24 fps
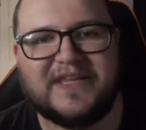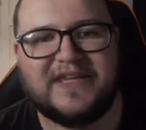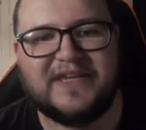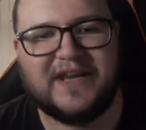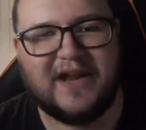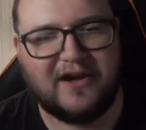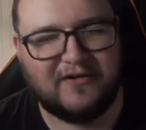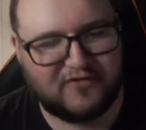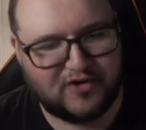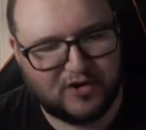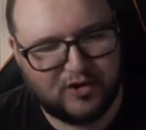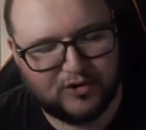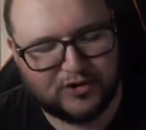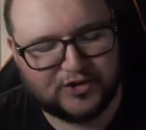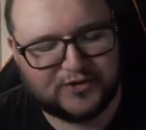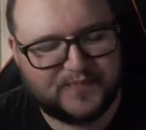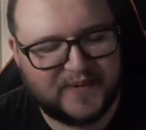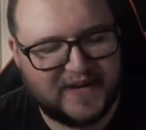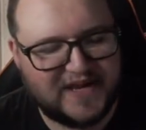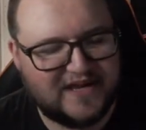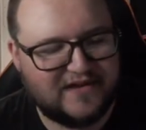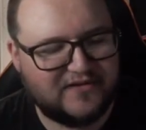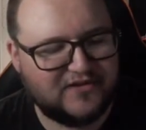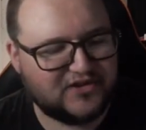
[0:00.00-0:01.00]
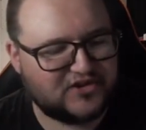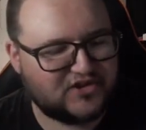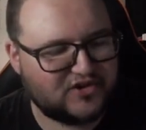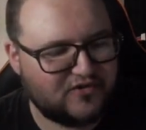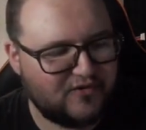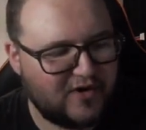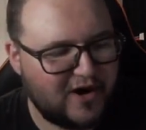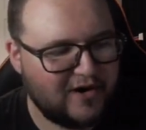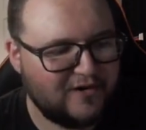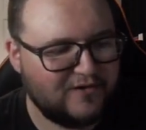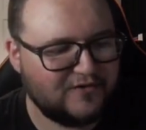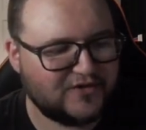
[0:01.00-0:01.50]
You know, of course, being the
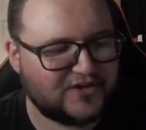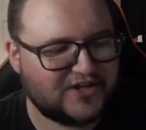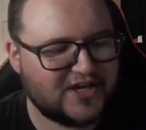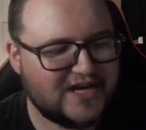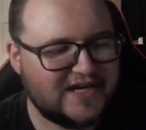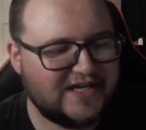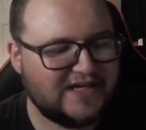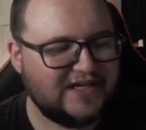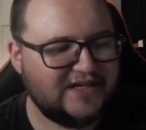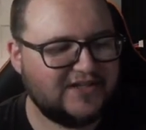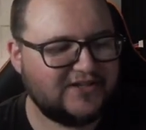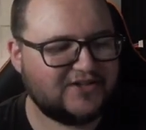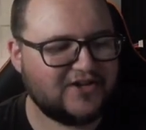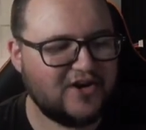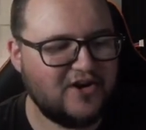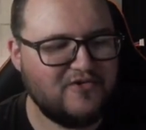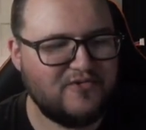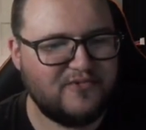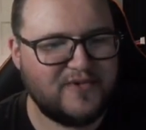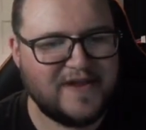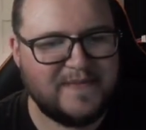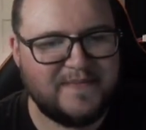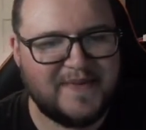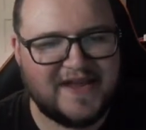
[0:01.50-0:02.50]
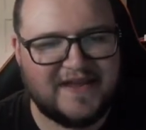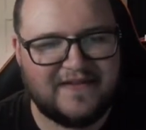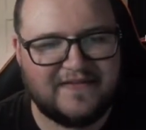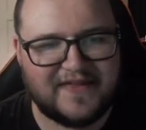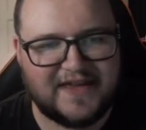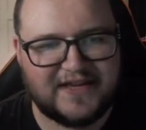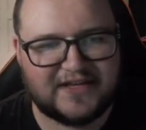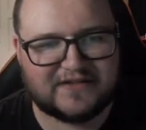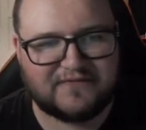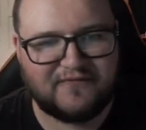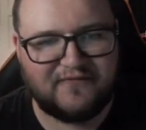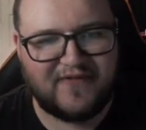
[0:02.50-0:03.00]
Skrulls. So we meet
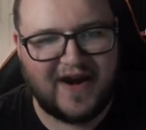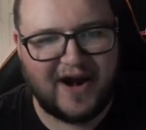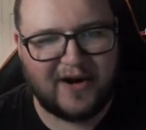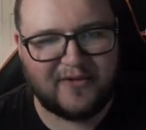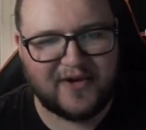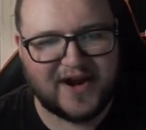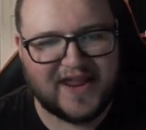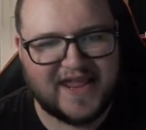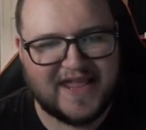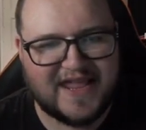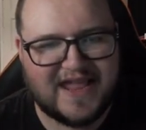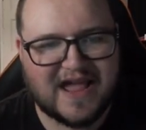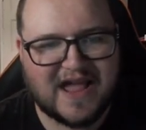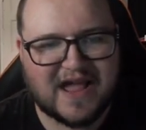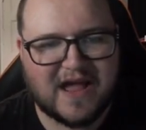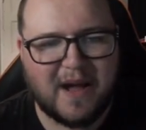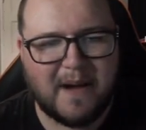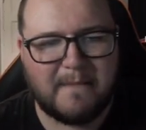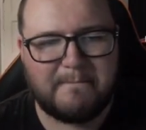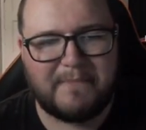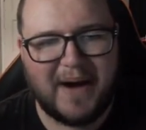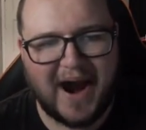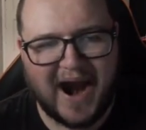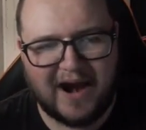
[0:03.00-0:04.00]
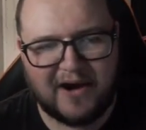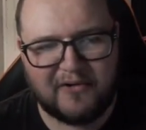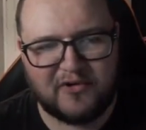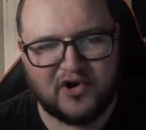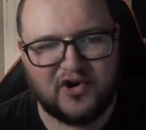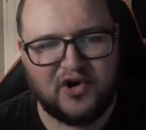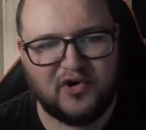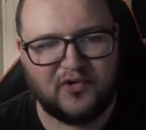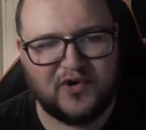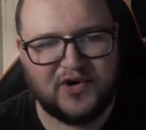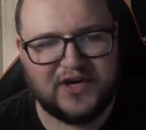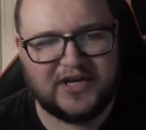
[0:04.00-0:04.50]
this very
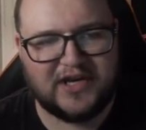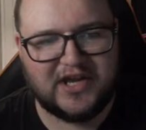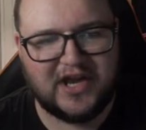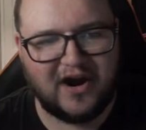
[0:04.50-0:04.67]
paranoid